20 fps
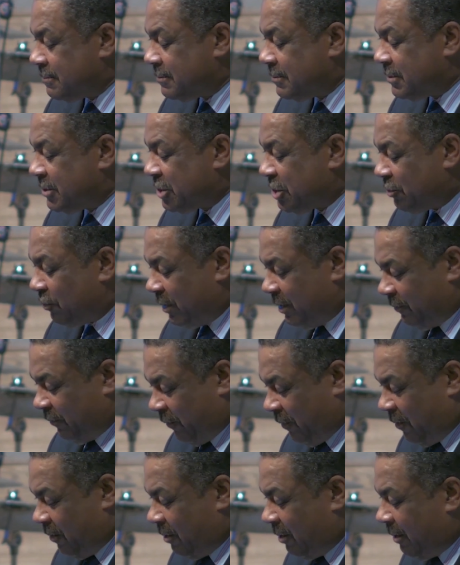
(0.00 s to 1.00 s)
to
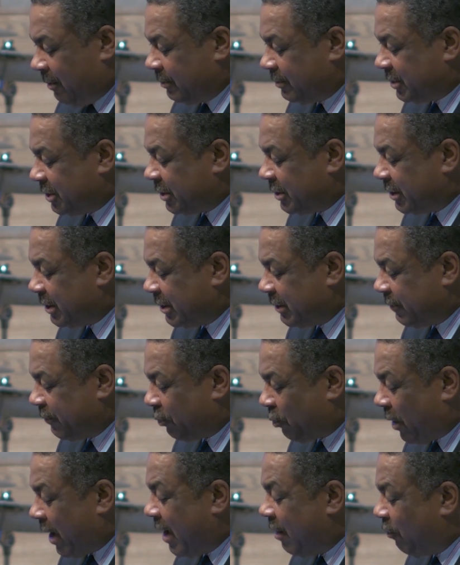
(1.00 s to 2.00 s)
inform, to
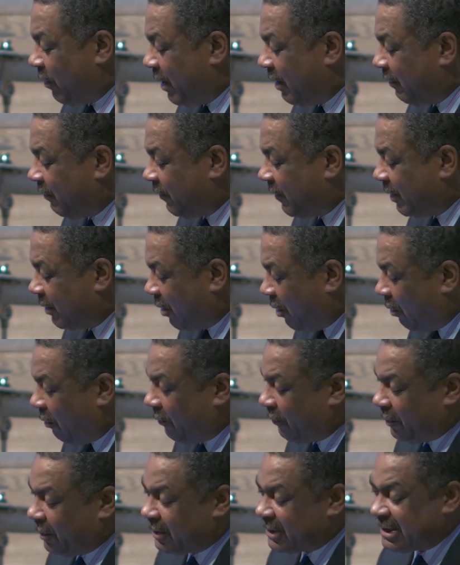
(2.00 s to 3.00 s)
pray with and
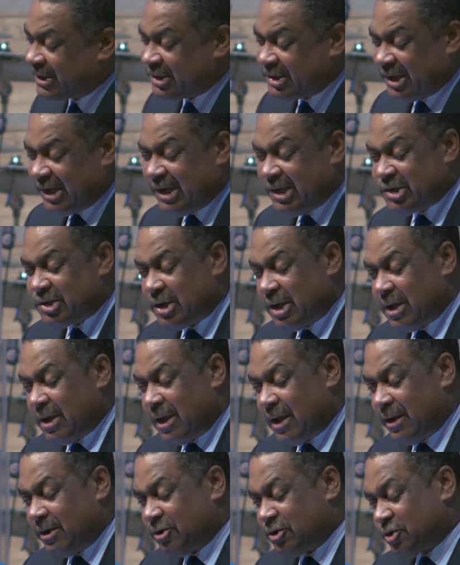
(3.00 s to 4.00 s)
over, to teach
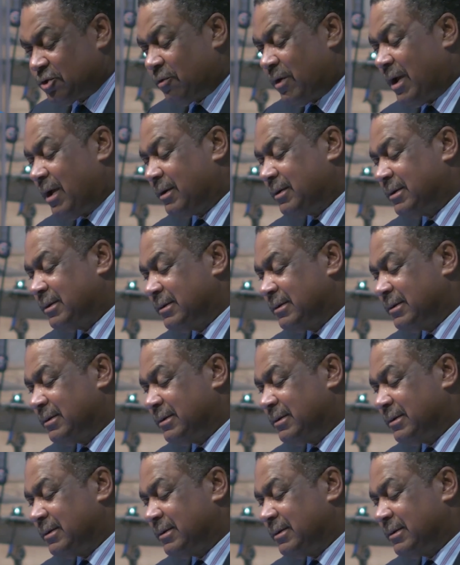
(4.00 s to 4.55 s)
and instruct.